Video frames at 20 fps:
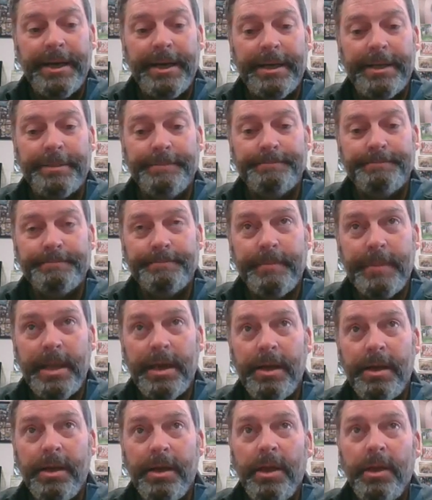
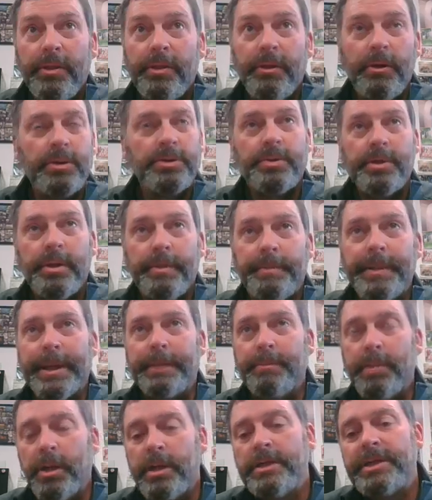Those were the
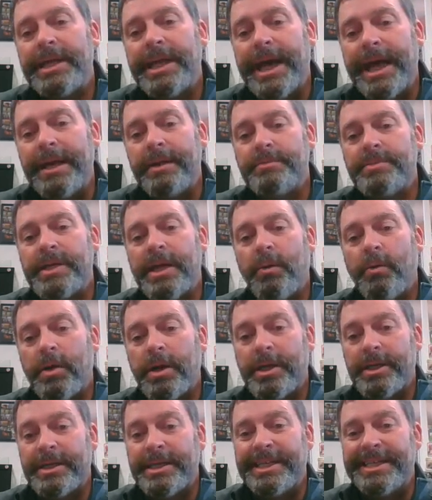big bulleted items I
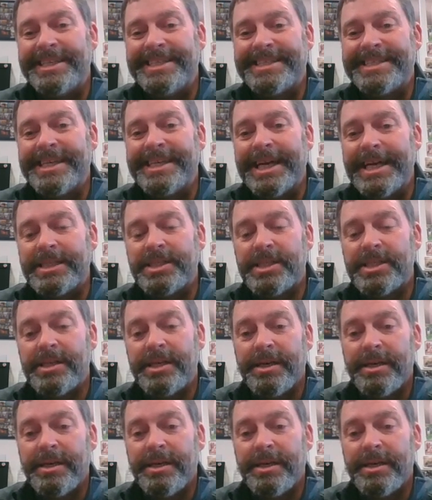wanted to discuss,